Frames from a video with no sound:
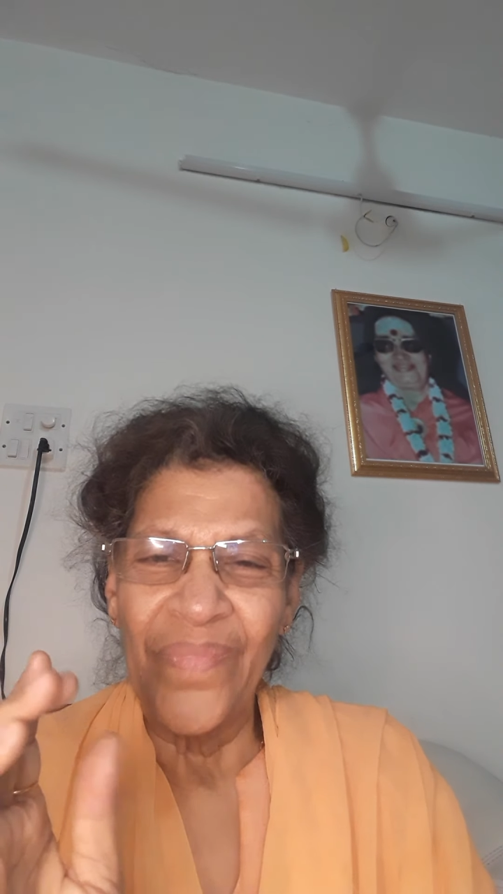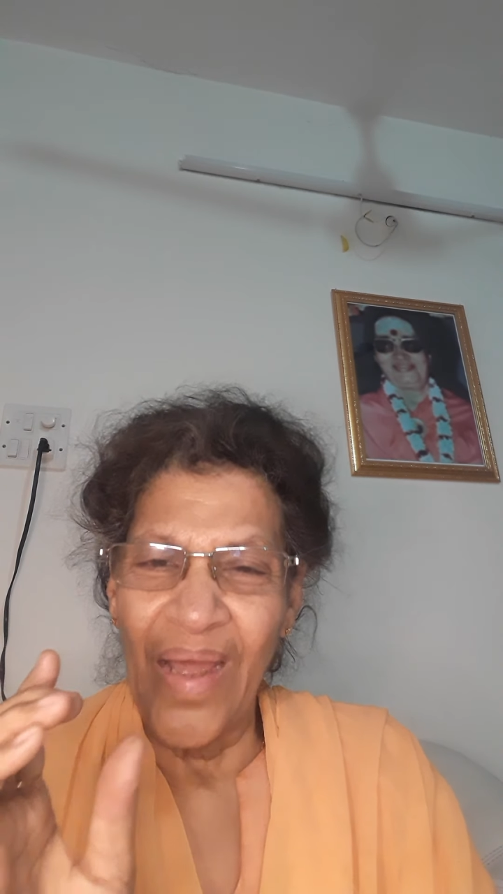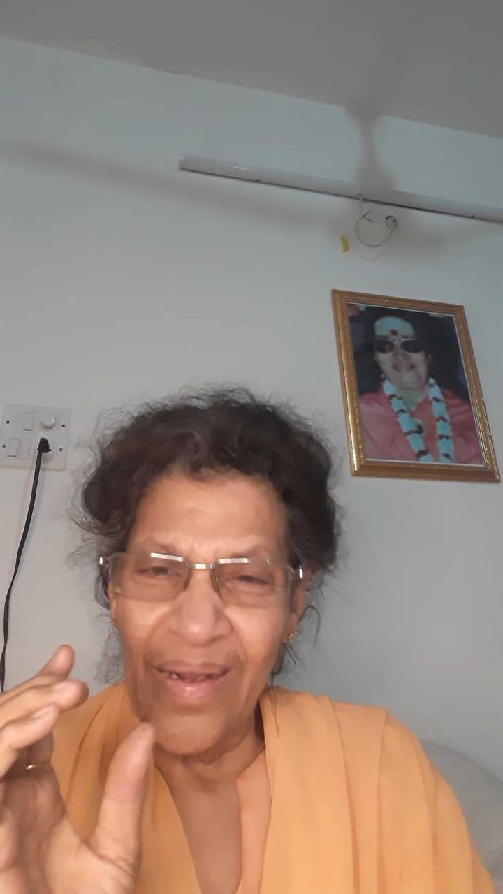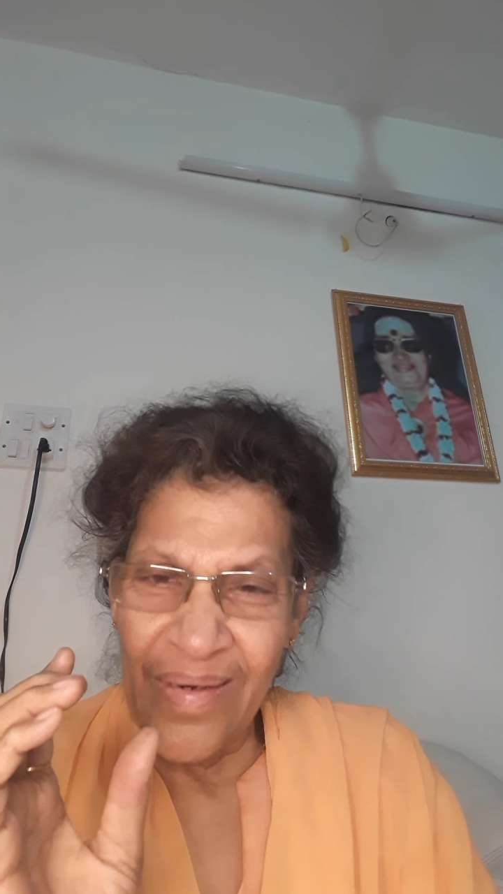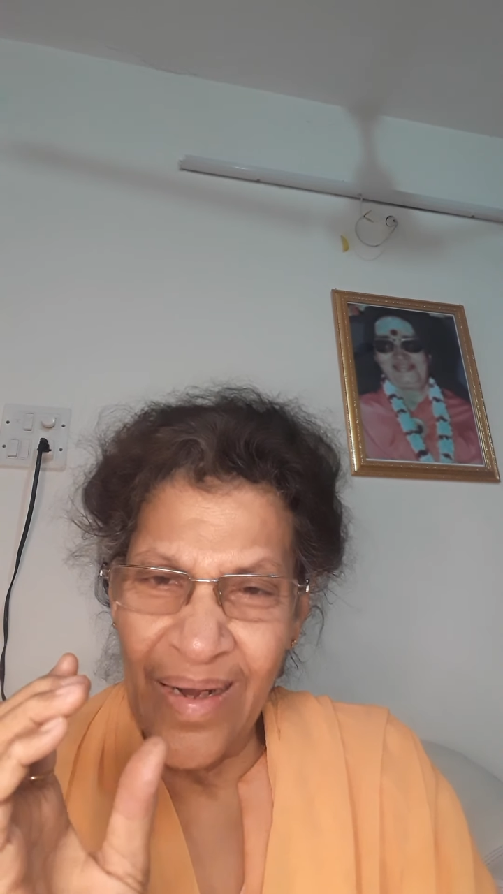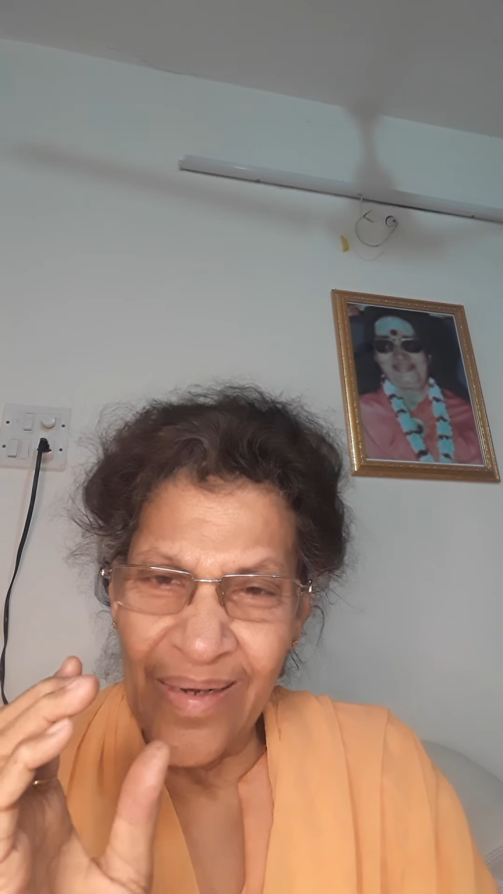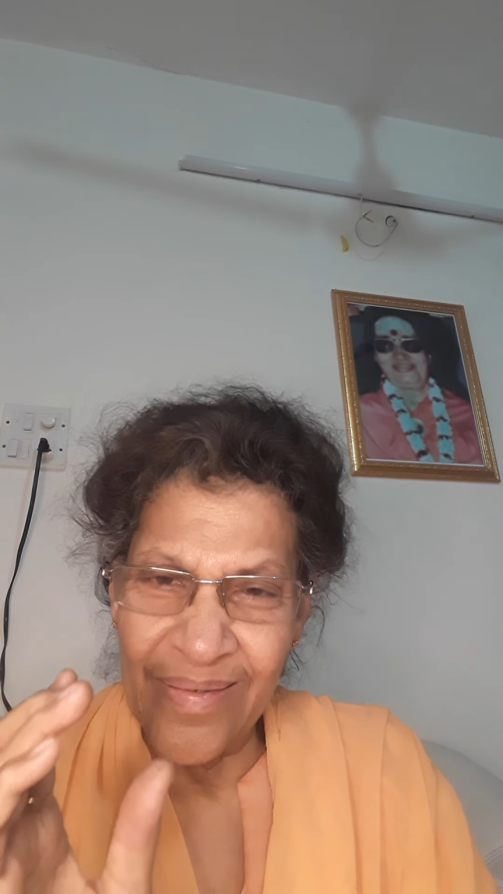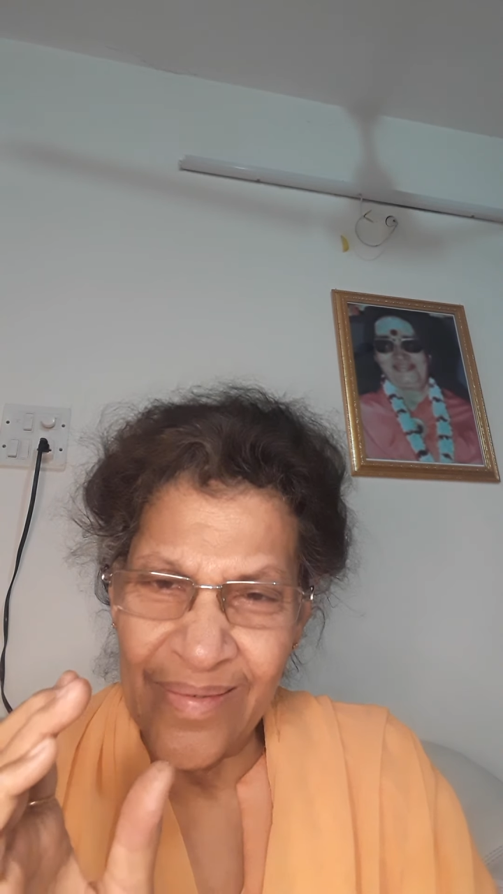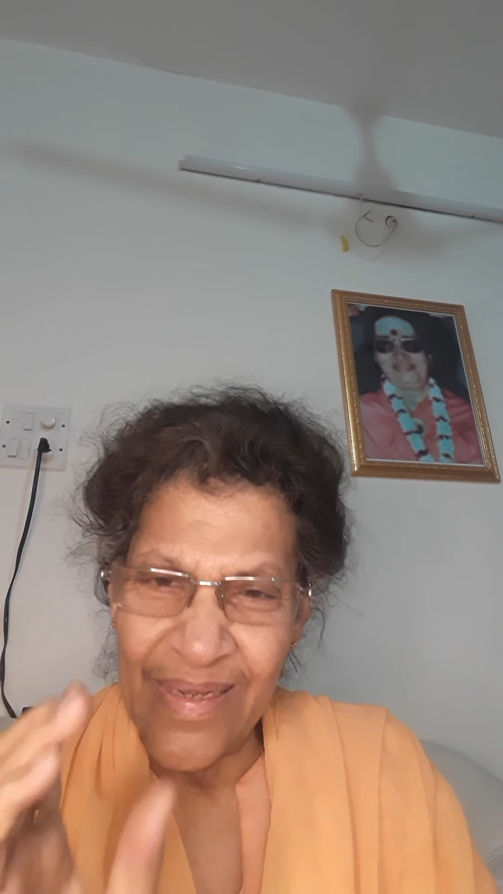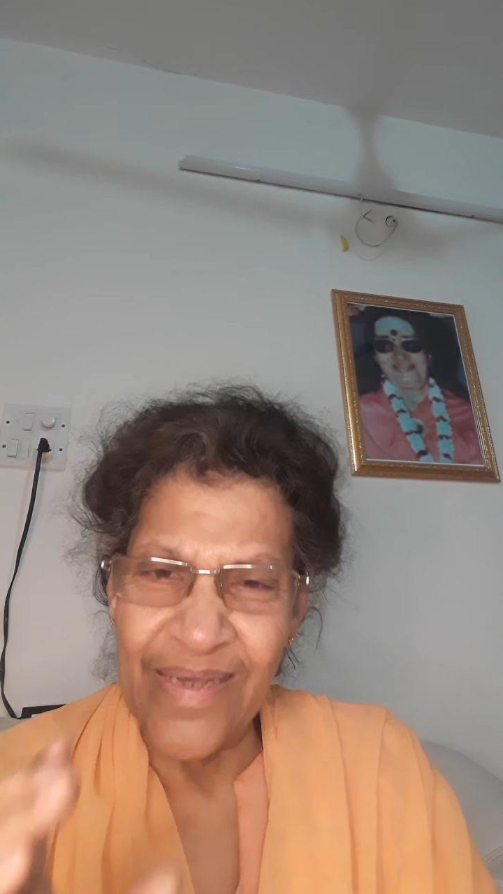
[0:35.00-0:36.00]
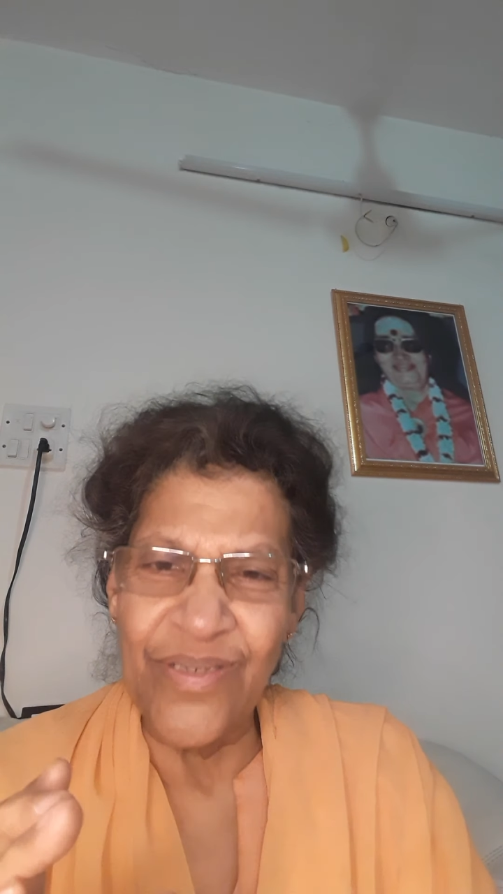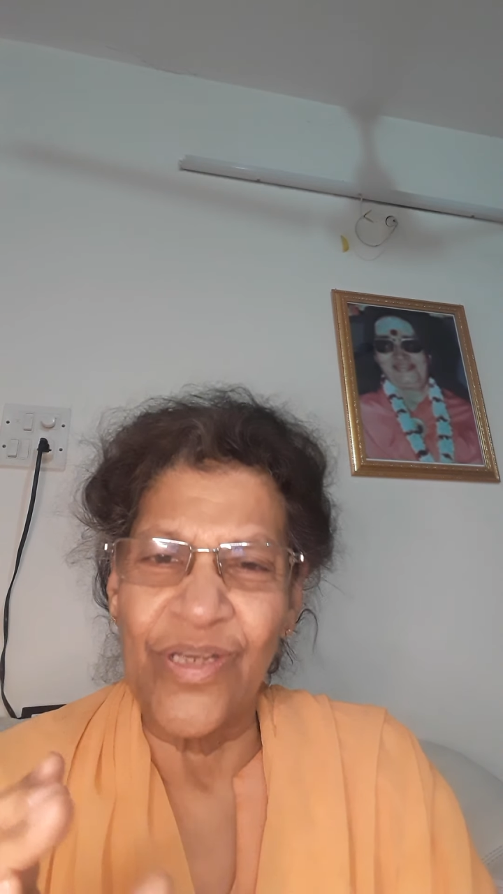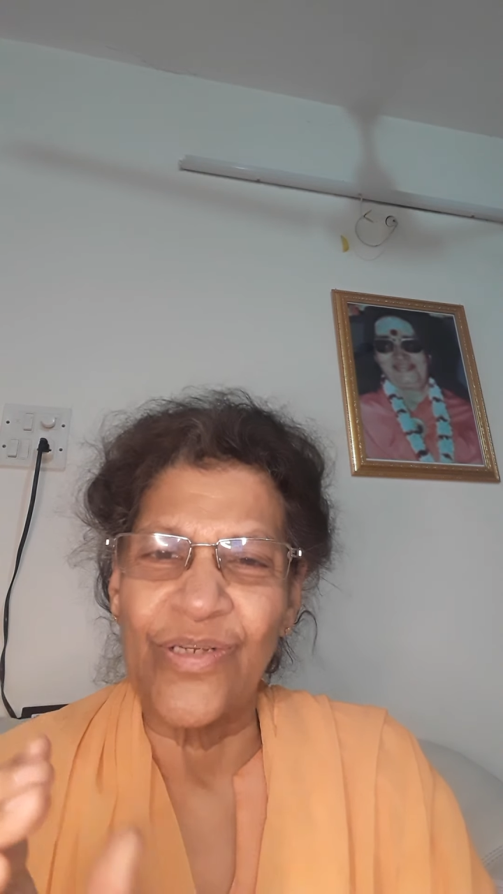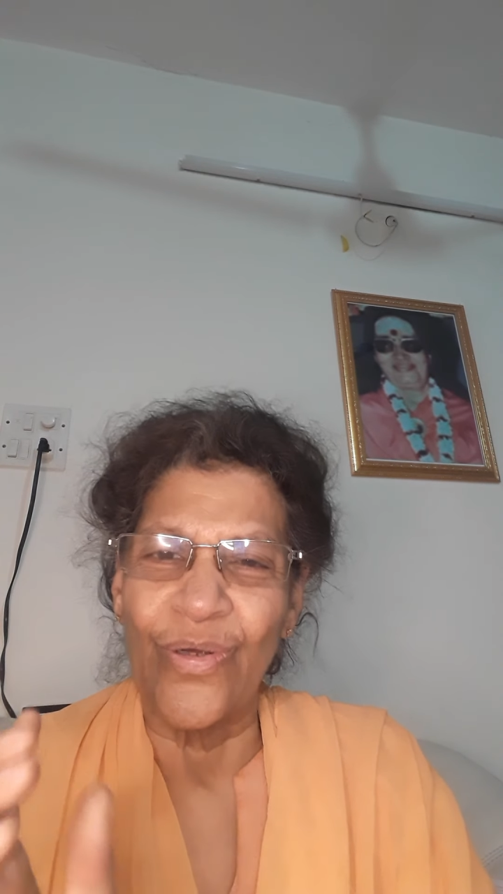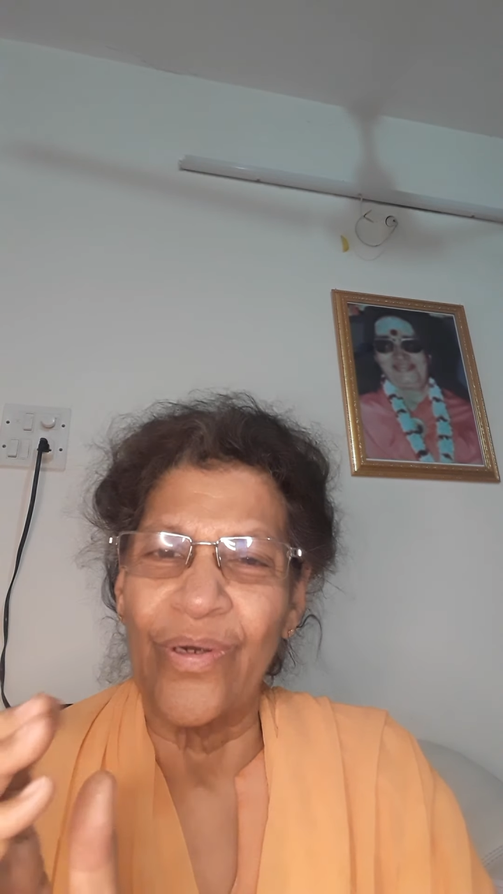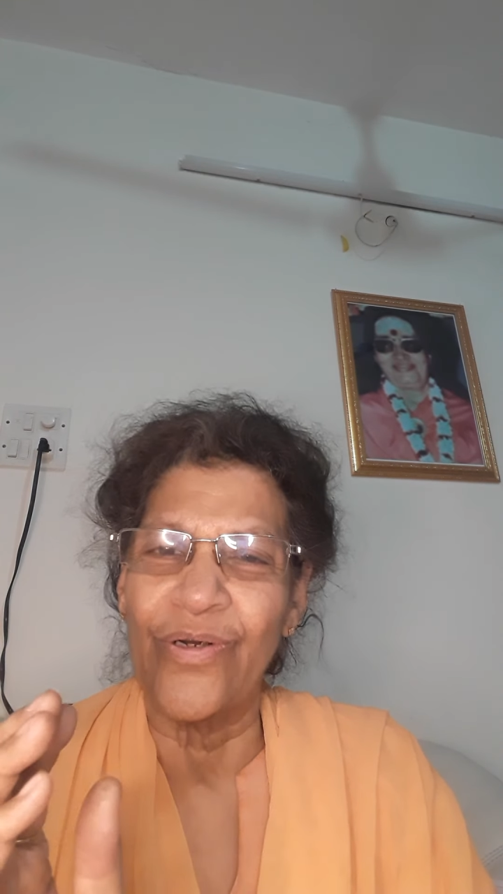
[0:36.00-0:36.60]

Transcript: A thesis or